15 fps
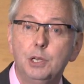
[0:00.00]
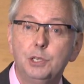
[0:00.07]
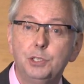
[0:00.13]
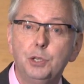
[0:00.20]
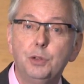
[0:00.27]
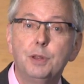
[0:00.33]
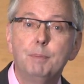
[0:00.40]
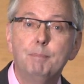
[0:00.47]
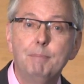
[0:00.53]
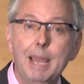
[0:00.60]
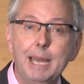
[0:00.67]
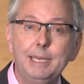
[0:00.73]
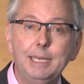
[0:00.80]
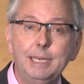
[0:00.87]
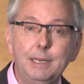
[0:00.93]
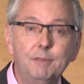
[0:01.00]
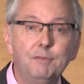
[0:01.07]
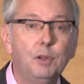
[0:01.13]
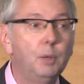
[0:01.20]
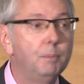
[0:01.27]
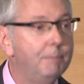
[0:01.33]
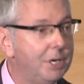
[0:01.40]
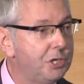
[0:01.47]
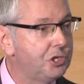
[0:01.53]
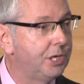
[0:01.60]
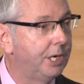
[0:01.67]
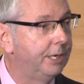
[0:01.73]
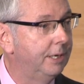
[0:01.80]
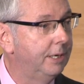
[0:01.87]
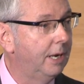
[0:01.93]
to the medieval
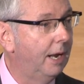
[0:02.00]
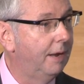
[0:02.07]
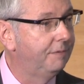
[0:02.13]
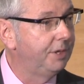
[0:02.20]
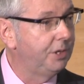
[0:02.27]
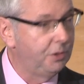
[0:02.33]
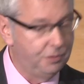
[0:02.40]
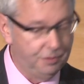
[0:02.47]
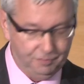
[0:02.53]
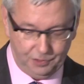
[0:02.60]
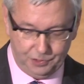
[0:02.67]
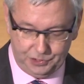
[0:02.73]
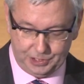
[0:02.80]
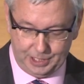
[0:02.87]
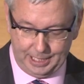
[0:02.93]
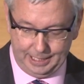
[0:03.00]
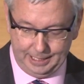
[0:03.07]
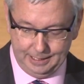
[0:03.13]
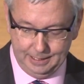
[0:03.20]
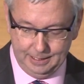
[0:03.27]
mission of the university.